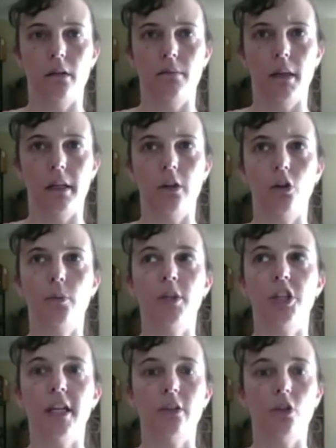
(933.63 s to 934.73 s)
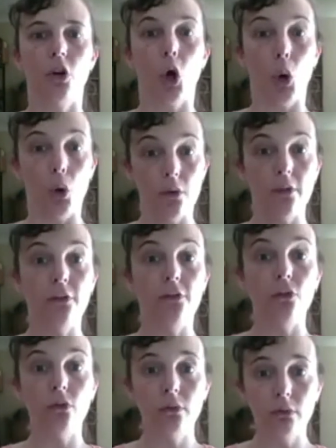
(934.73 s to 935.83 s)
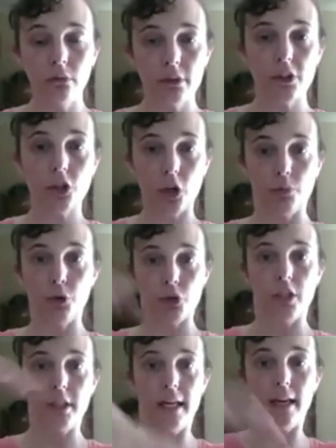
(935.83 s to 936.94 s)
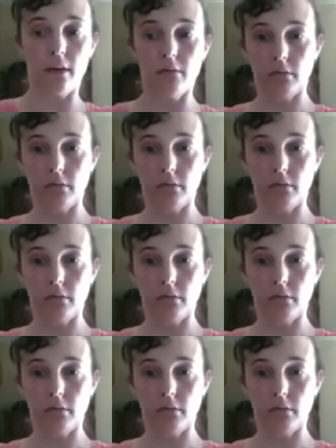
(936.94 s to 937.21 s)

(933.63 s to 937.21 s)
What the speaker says: your machine's not over full, so don't push it down